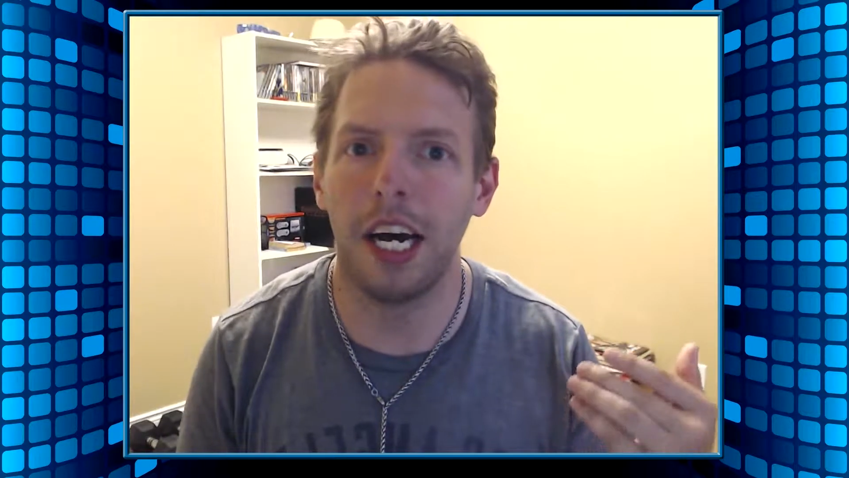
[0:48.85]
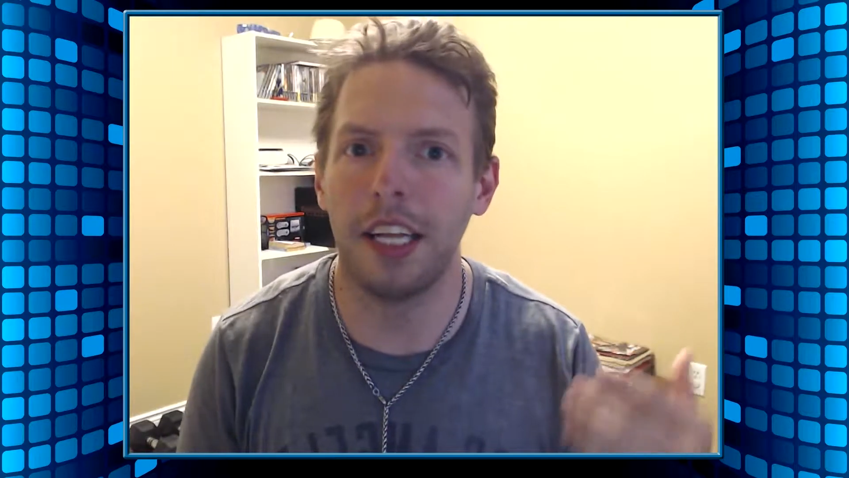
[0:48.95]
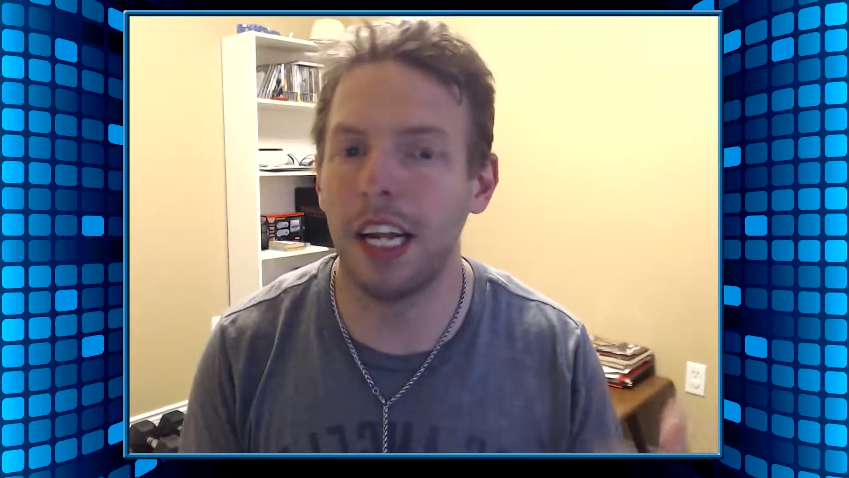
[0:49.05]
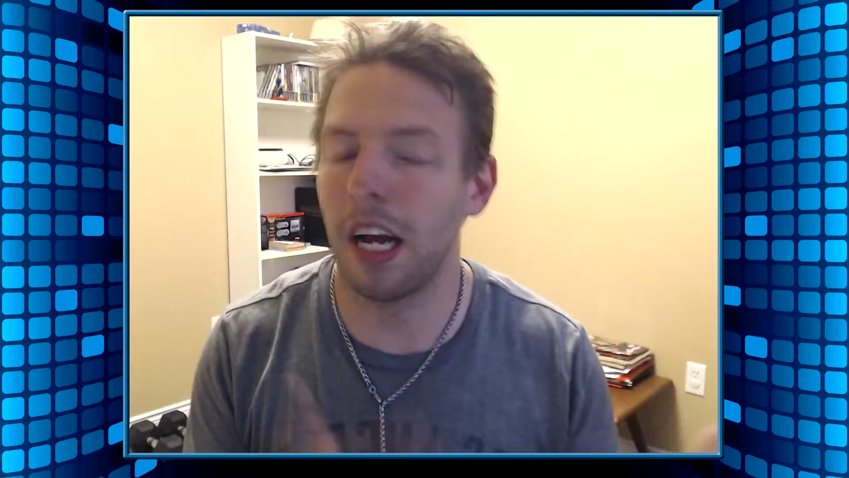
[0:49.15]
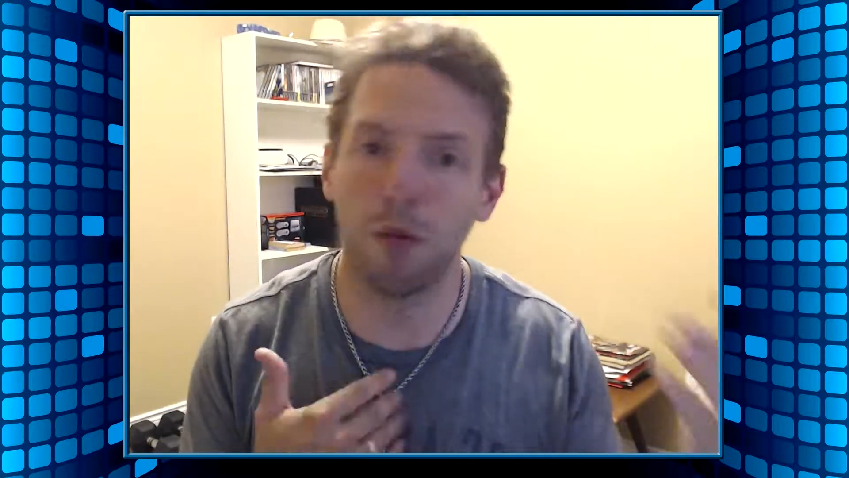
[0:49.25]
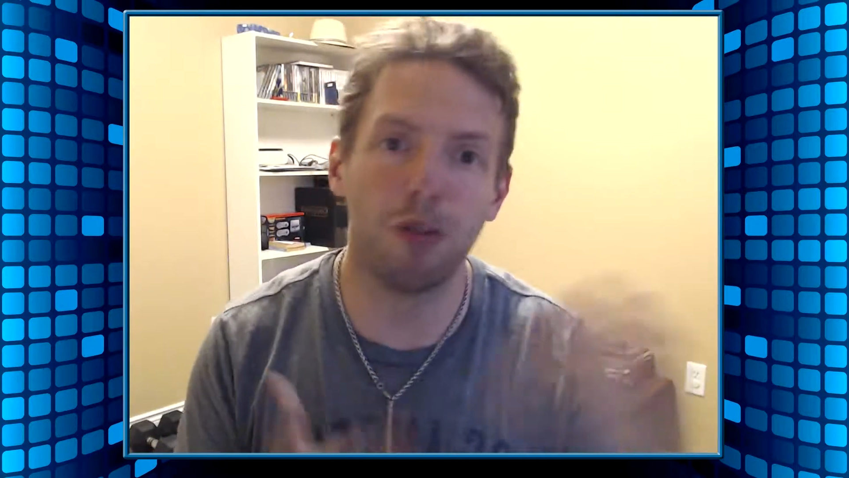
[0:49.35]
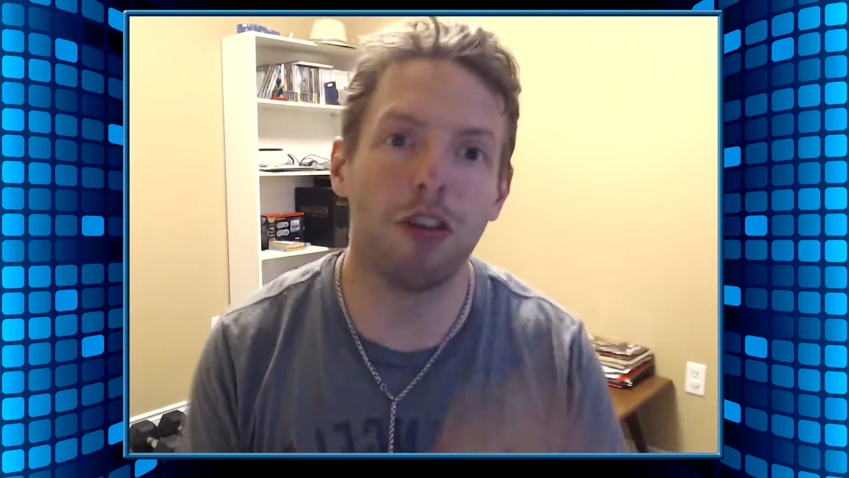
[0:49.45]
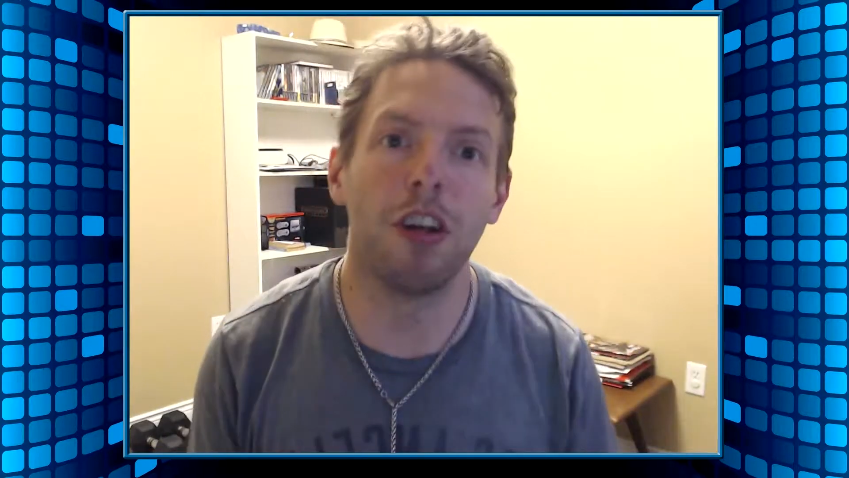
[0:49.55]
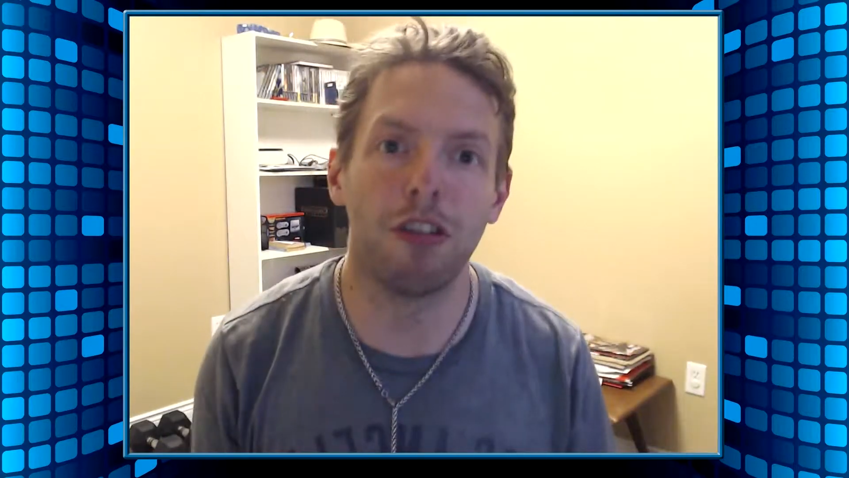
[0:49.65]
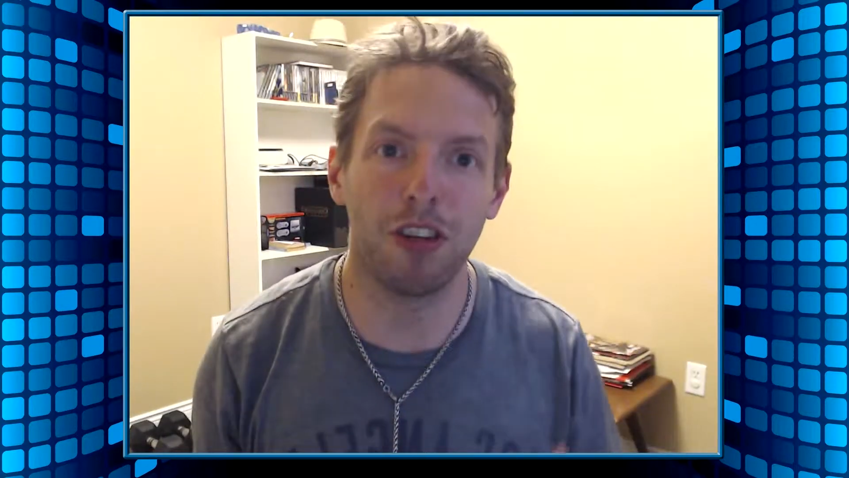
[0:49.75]
than I was
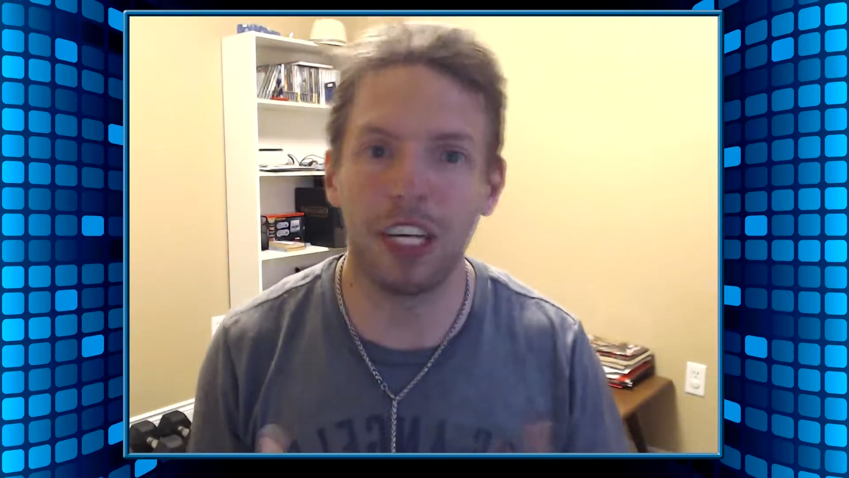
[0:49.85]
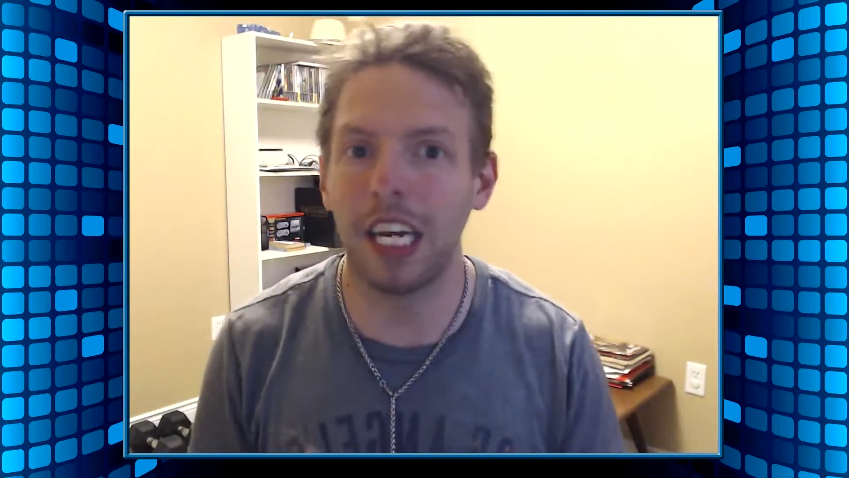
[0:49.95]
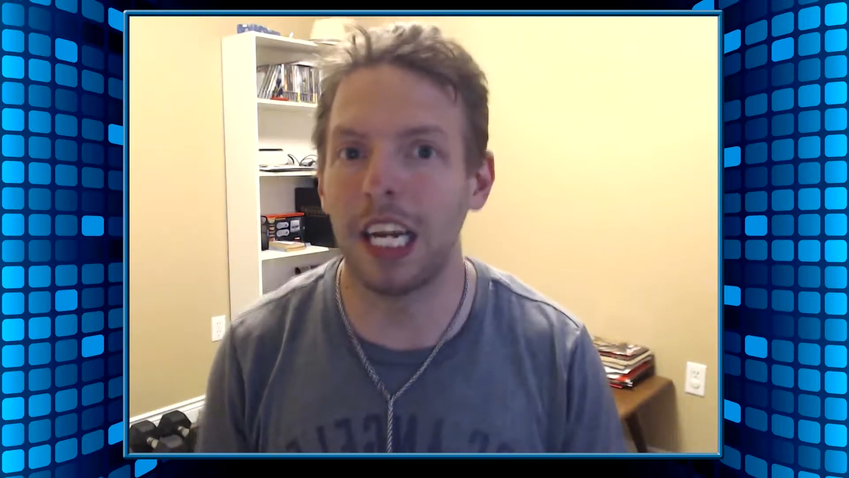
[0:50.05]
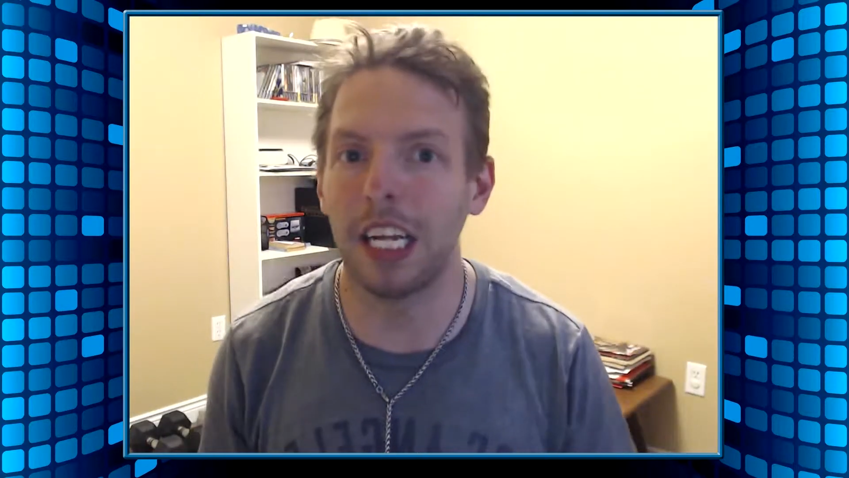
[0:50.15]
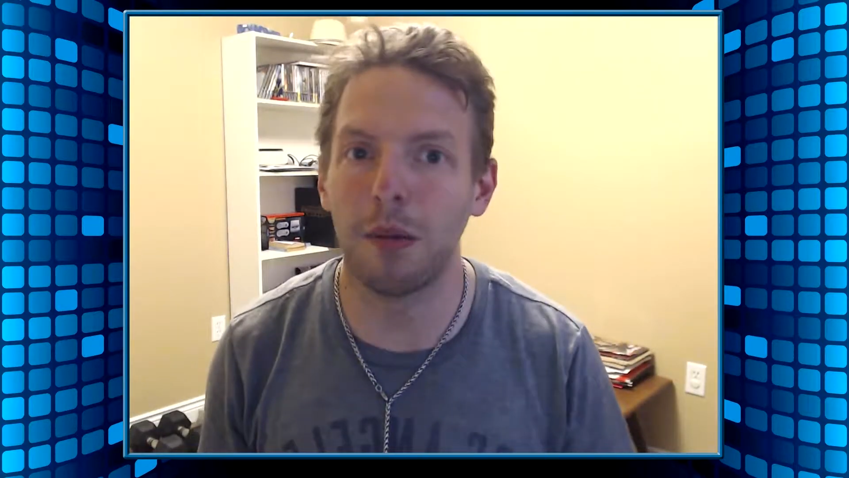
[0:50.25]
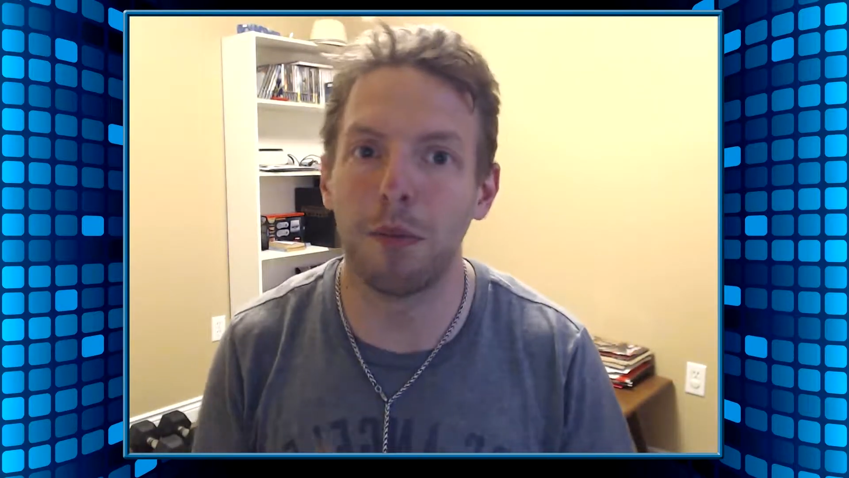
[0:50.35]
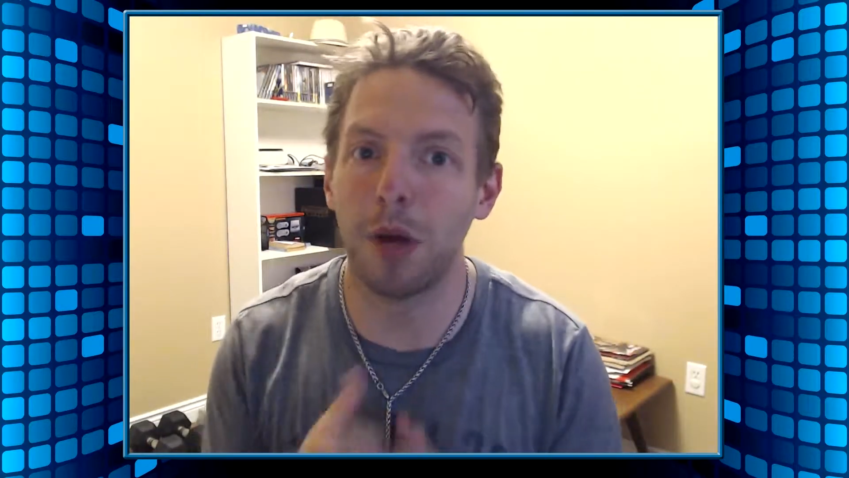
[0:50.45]
initially getting them